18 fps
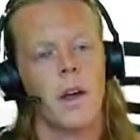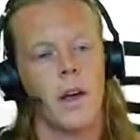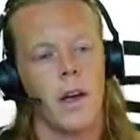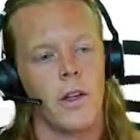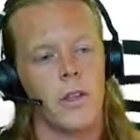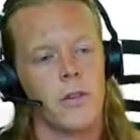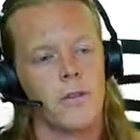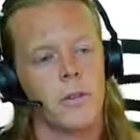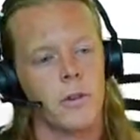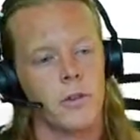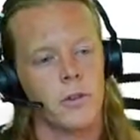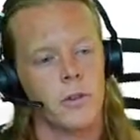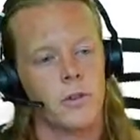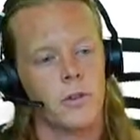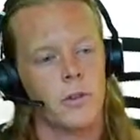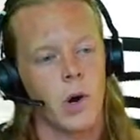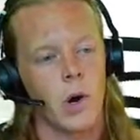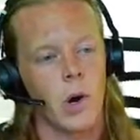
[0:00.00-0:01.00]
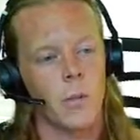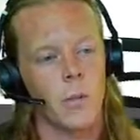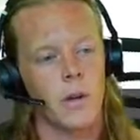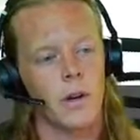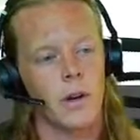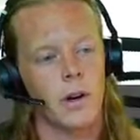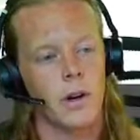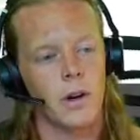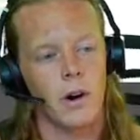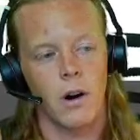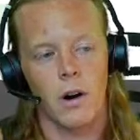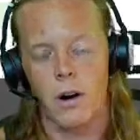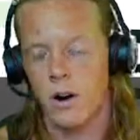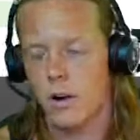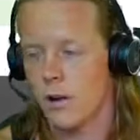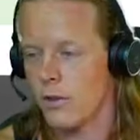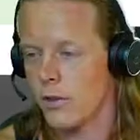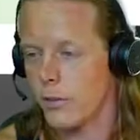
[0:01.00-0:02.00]
and the folks who show up here
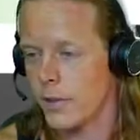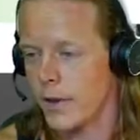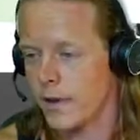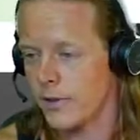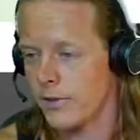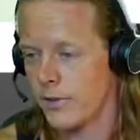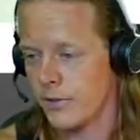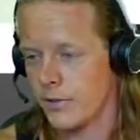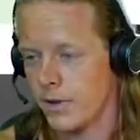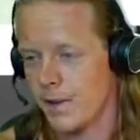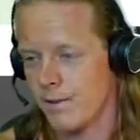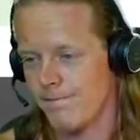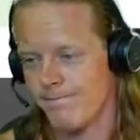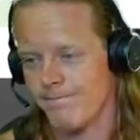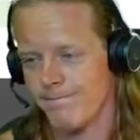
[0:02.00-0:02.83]
are the best 3.